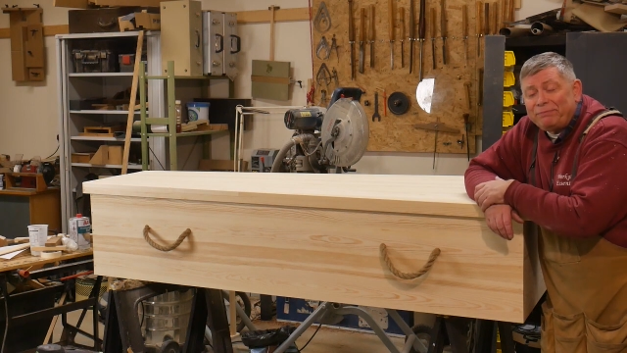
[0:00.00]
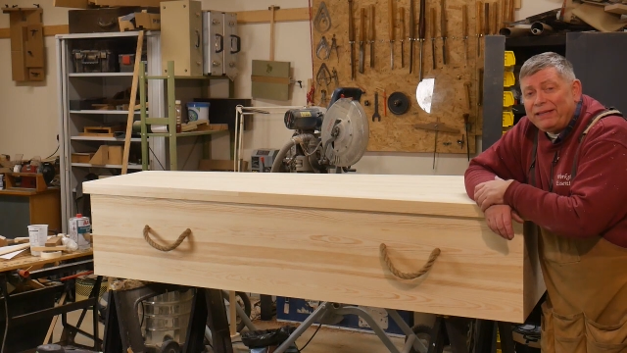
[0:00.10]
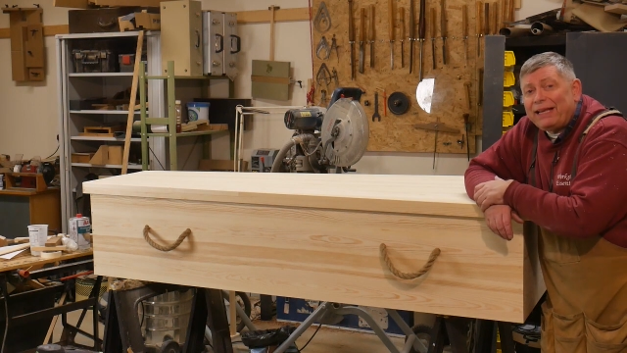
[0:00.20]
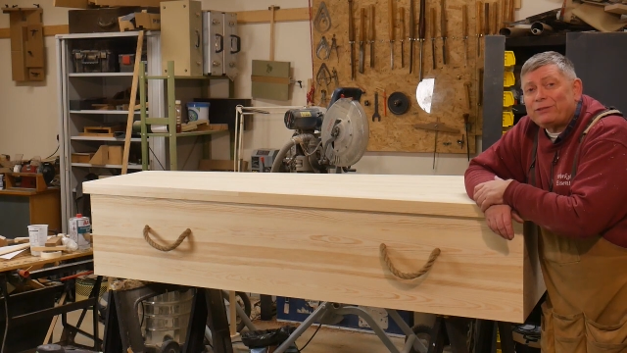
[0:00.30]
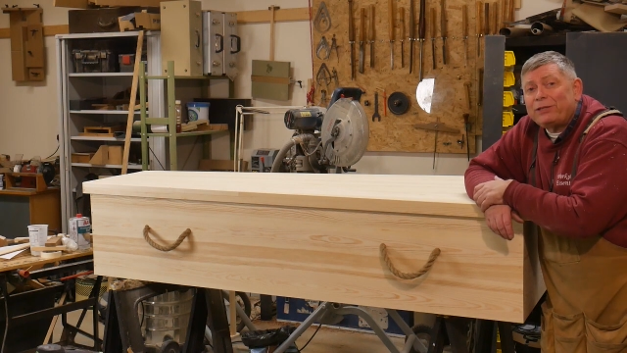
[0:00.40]

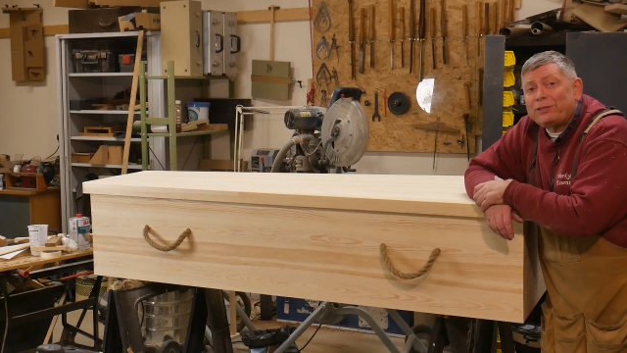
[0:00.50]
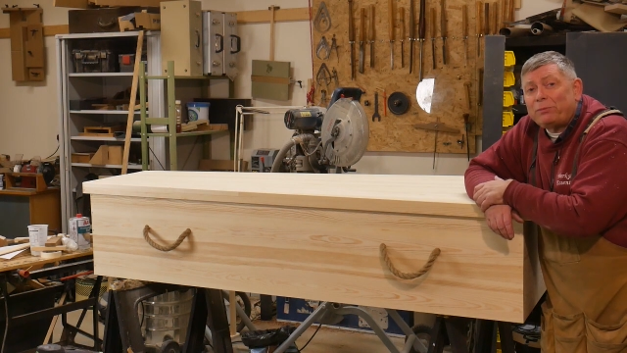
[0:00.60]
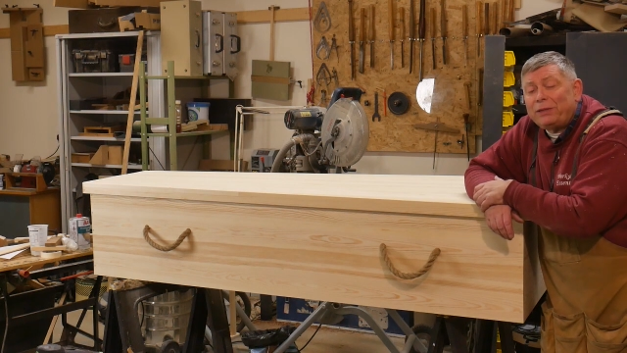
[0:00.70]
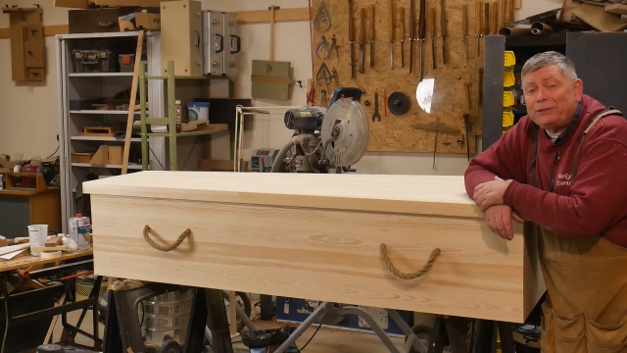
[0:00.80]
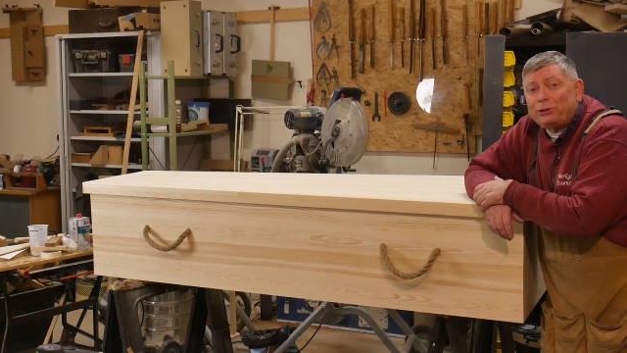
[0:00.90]
electrics
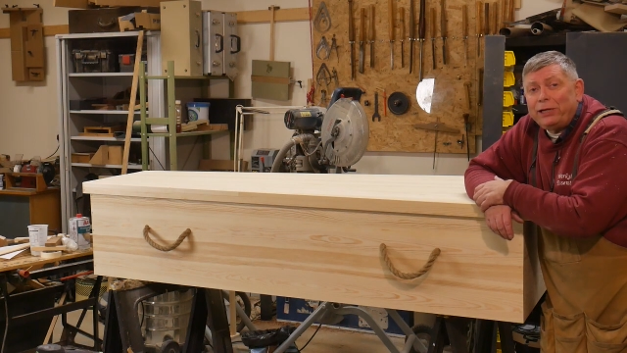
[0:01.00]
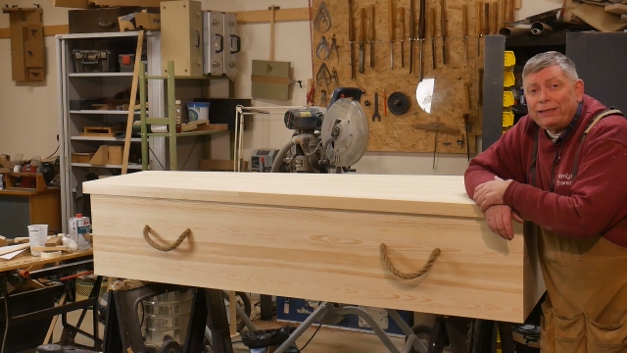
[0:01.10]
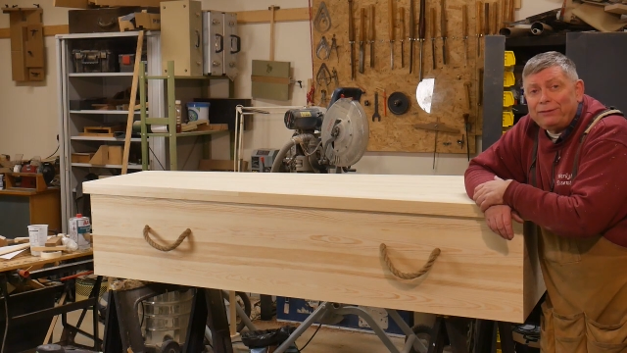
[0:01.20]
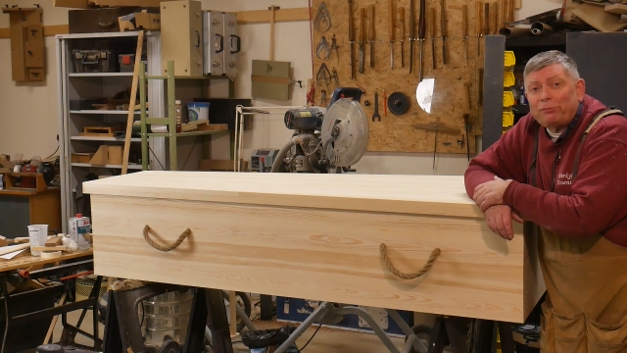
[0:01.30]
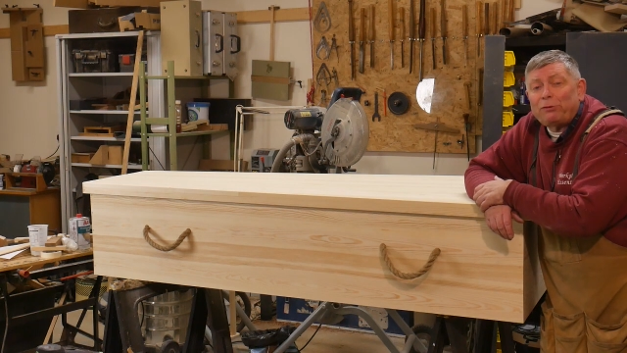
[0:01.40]
on my
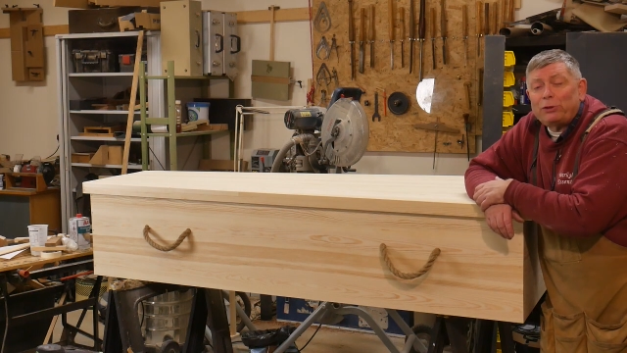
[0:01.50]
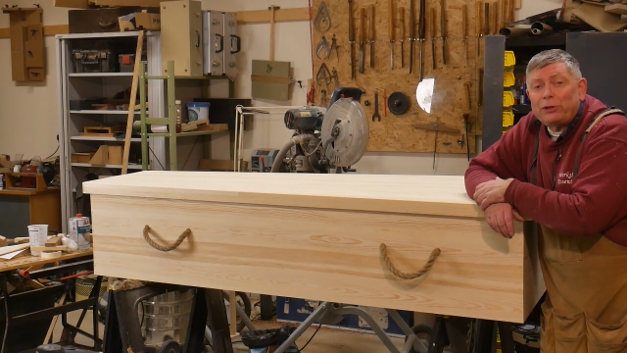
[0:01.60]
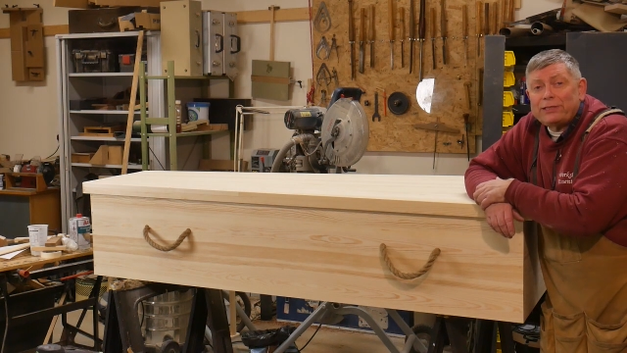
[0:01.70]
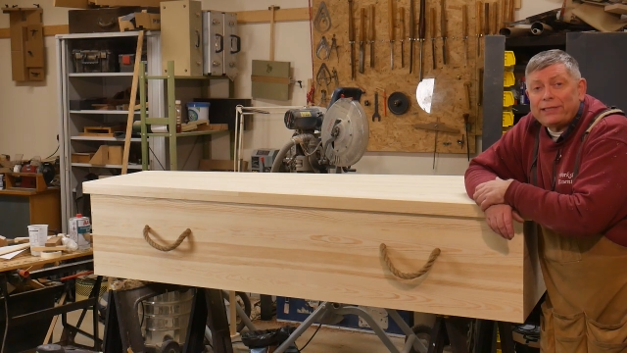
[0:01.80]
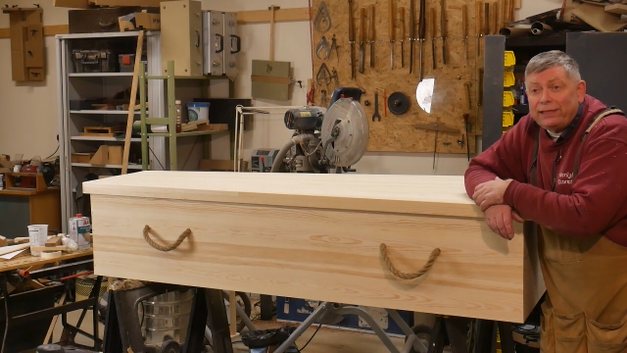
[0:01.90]
trailer on the
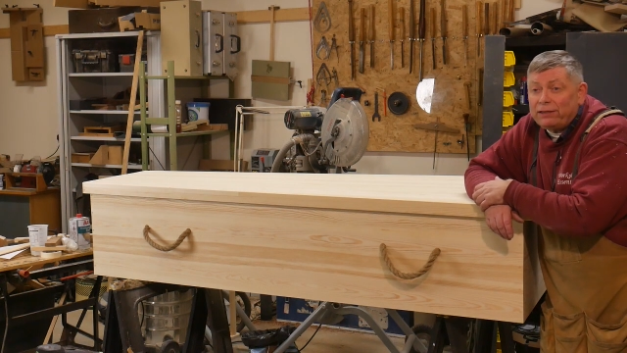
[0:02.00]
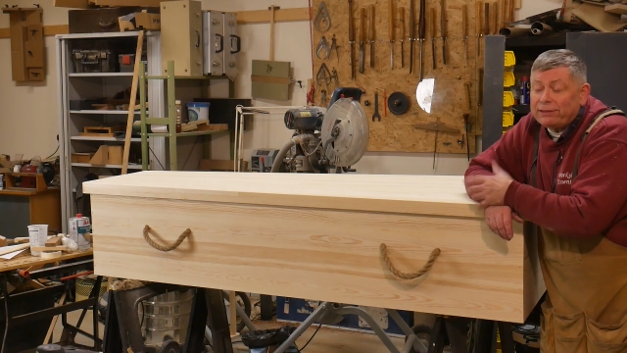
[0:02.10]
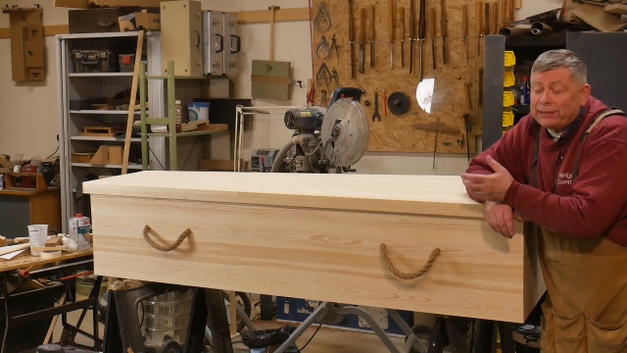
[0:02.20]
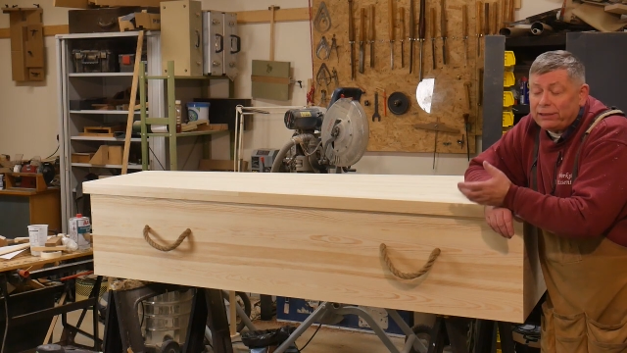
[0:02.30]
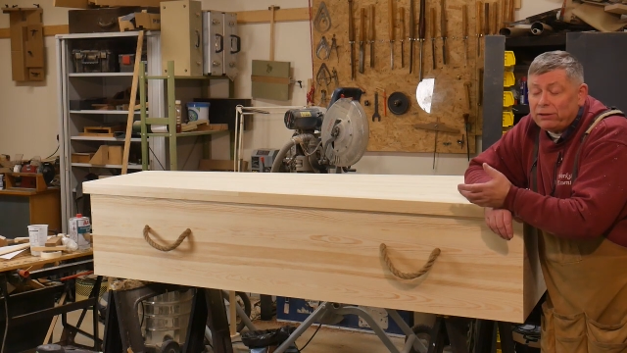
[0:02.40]
Thursday. He got
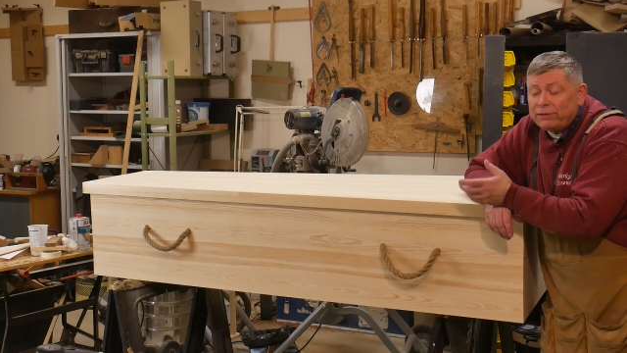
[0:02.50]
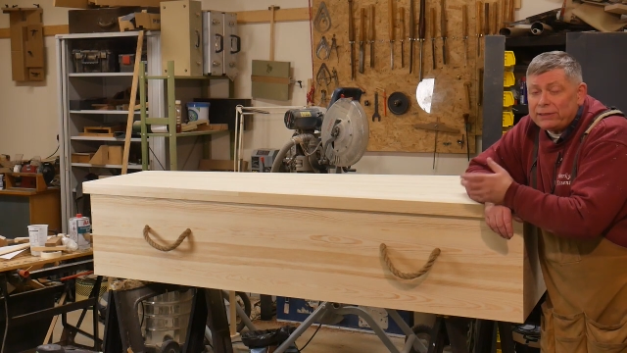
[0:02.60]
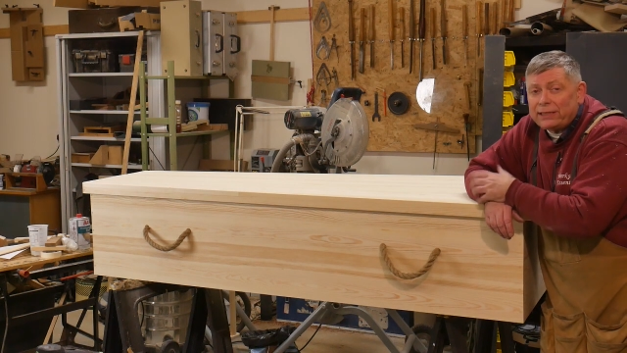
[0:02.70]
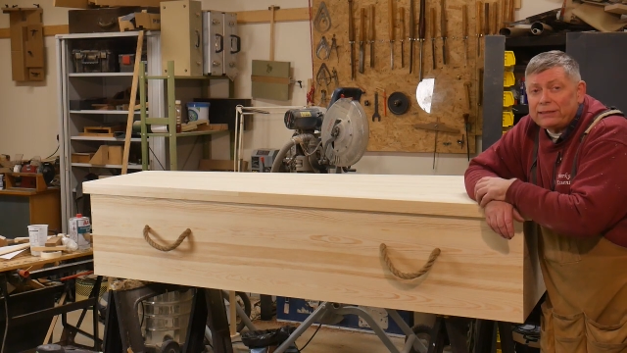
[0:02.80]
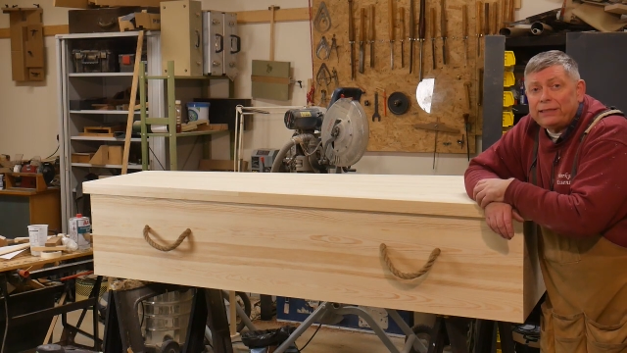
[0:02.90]
sick on the
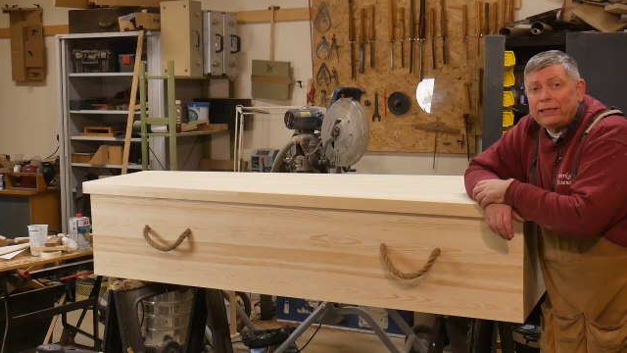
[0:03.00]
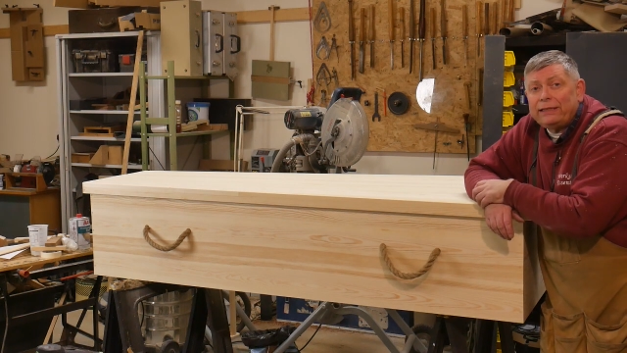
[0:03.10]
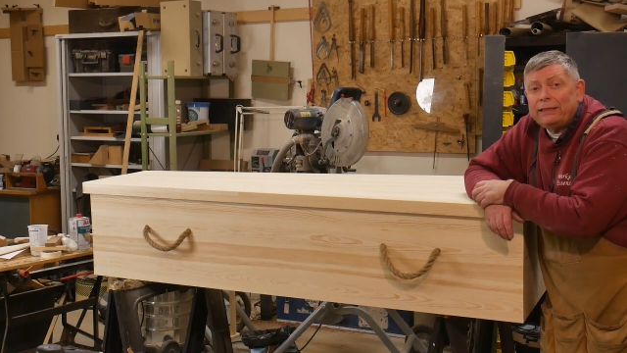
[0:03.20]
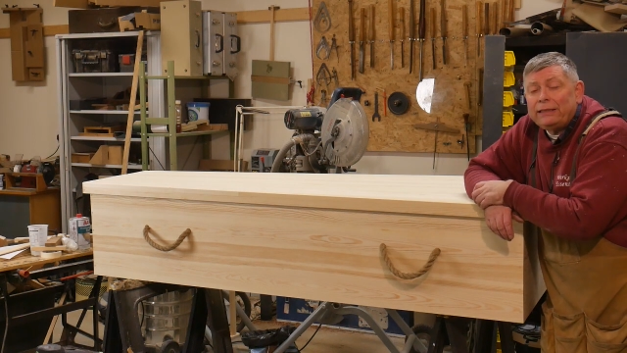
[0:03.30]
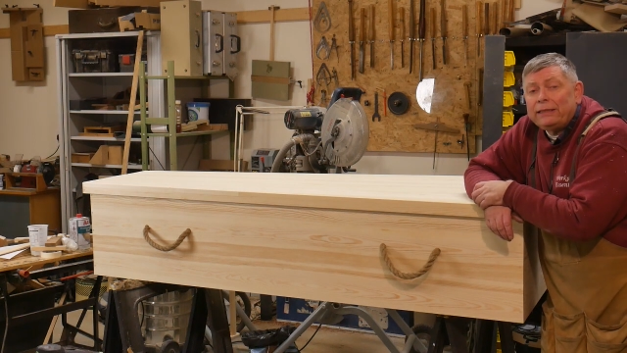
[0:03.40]
Saturday,